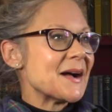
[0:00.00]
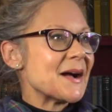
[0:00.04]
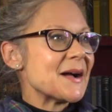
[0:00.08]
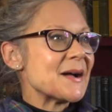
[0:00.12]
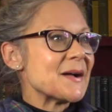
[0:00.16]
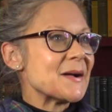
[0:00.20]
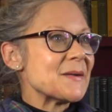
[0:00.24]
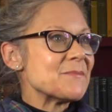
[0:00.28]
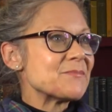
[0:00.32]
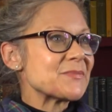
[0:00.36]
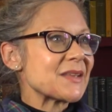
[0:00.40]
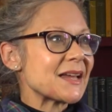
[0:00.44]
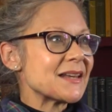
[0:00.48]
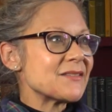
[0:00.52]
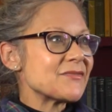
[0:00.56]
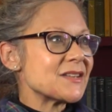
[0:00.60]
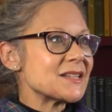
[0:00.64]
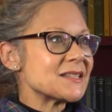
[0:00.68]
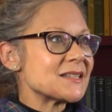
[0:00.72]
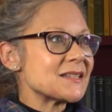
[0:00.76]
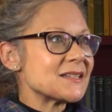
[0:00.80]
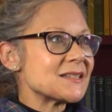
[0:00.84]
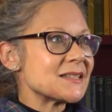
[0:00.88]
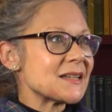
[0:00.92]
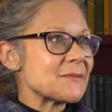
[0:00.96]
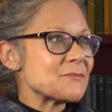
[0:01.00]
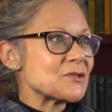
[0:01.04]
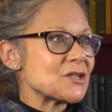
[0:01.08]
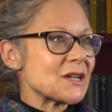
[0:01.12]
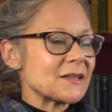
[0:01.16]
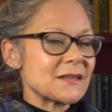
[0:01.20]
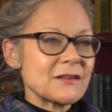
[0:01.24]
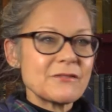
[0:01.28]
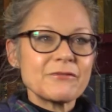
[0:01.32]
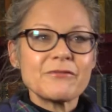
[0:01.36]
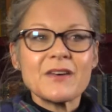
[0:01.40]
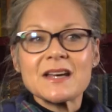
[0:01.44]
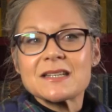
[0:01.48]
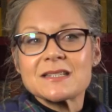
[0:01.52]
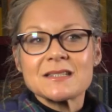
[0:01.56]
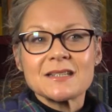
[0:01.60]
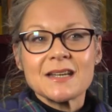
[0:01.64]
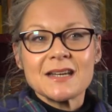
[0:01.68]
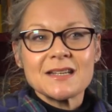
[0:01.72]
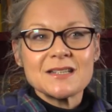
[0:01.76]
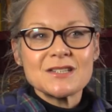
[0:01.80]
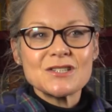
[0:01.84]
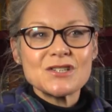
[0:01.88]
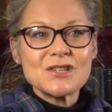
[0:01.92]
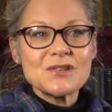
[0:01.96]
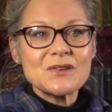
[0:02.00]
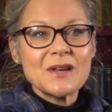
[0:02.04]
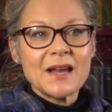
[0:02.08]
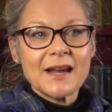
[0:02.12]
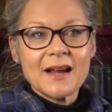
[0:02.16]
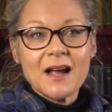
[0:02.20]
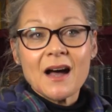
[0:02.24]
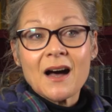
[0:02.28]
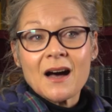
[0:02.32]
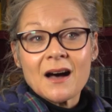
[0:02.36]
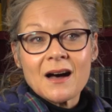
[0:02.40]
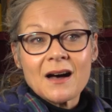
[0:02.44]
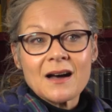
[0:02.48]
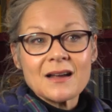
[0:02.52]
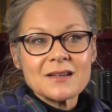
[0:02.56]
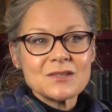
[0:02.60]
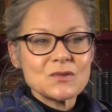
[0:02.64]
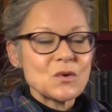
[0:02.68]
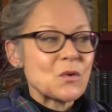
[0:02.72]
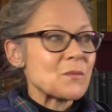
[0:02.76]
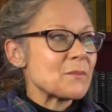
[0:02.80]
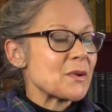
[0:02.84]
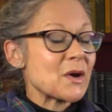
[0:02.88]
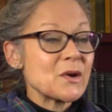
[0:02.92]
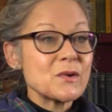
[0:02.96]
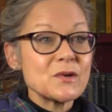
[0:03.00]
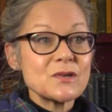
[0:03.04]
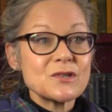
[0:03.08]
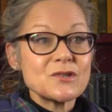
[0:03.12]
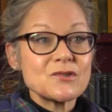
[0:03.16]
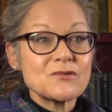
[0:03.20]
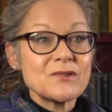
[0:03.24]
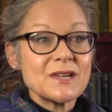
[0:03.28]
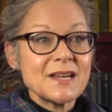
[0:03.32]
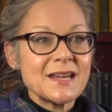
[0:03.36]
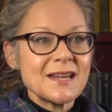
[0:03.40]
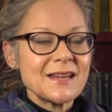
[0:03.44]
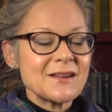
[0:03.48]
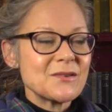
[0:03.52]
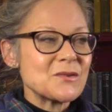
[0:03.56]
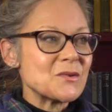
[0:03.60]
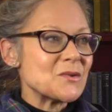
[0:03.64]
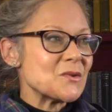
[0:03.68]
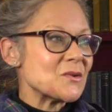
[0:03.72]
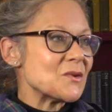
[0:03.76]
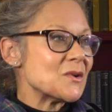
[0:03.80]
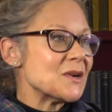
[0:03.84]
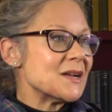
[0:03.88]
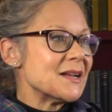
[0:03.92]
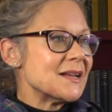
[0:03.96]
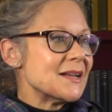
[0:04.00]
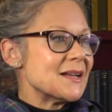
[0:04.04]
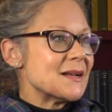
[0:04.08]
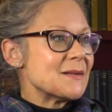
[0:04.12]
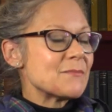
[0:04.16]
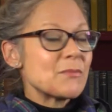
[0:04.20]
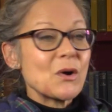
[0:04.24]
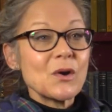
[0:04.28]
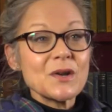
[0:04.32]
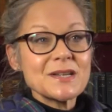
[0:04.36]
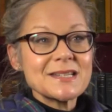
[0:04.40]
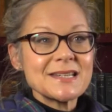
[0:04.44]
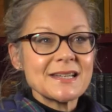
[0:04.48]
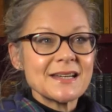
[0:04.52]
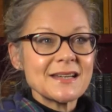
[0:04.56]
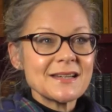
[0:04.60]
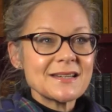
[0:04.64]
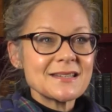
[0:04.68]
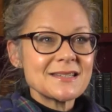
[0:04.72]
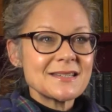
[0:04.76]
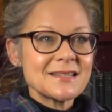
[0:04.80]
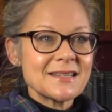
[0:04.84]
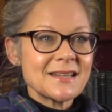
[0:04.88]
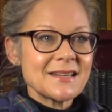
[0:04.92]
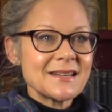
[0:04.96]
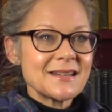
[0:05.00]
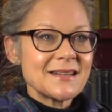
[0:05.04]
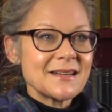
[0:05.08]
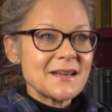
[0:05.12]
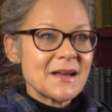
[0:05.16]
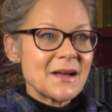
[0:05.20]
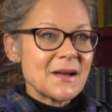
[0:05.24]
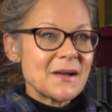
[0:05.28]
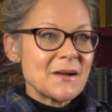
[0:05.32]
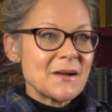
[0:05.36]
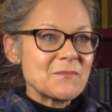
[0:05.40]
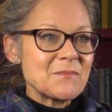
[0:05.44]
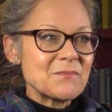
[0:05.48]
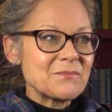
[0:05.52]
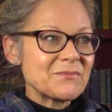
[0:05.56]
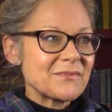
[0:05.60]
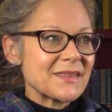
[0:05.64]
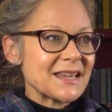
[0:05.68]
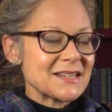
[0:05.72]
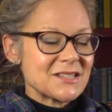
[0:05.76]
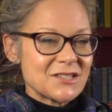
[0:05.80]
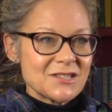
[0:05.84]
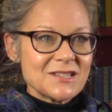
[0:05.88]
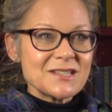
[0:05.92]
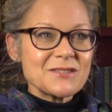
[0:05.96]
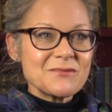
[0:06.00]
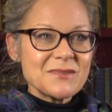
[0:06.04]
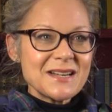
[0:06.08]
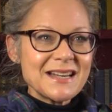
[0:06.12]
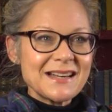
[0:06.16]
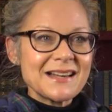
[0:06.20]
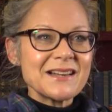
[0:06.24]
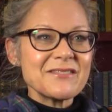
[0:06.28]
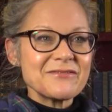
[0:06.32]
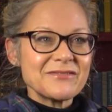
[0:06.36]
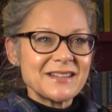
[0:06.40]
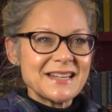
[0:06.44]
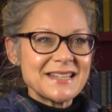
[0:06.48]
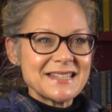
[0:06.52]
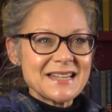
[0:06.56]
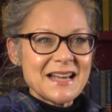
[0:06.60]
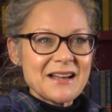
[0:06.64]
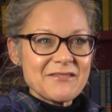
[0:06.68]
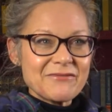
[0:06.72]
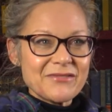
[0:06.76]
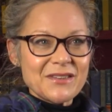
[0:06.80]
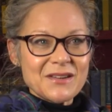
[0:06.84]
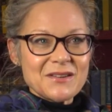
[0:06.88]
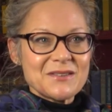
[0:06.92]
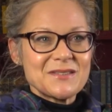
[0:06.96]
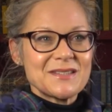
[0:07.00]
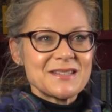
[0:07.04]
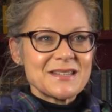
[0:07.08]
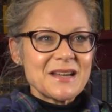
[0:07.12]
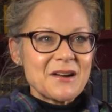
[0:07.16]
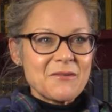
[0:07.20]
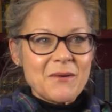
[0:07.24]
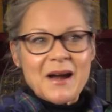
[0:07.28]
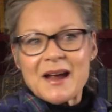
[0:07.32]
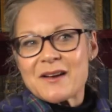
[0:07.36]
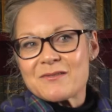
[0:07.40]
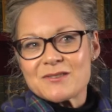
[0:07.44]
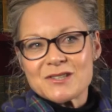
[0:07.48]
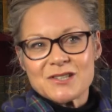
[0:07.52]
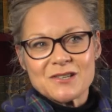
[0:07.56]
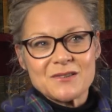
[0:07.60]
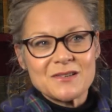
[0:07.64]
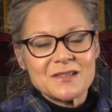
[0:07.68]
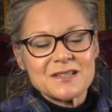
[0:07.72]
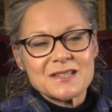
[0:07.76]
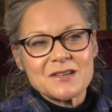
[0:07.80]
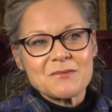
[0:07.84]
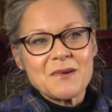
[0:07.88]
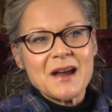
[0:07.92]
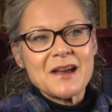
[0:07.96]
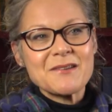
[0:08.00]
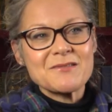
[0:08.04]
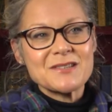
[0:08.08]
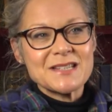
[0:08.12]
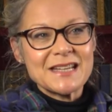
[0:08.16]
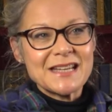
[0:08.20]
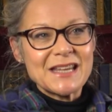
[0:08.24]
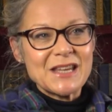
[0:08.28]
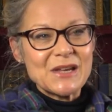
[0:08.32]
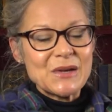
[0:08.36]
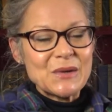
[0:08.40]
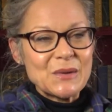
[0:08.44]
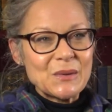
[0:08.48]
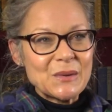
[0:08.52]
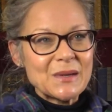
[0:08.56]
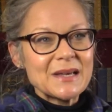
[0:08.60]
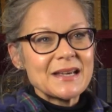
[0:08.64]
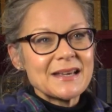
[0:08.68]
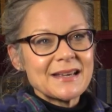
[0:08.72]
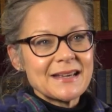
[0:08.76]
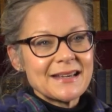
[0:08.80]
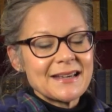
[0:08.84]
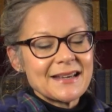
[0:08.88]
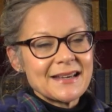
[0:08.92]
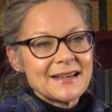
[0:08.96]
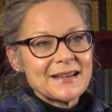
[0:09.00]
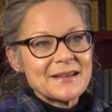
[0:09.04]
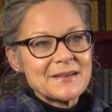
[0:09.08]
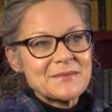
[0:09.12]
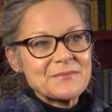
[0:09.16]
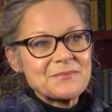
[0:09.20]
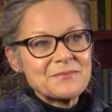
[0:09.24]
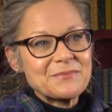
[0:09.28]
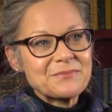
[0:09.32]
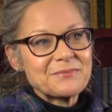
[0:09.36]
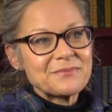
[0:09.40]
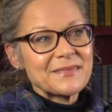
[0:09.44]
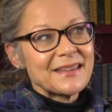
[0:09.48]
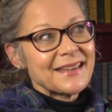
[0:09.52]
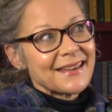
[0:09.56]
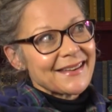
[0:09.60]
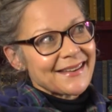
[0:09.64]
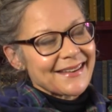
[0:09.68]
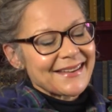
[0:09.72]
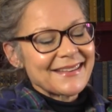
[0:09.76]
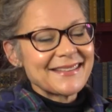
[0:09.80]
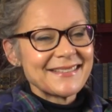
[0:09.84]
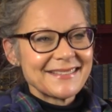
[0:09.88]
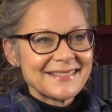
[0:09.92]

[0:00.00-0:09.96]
And if it's a subject that fascinates you, like art or poetry or politics, then that's just really lovely to have those around you and surrounding you. Yeah.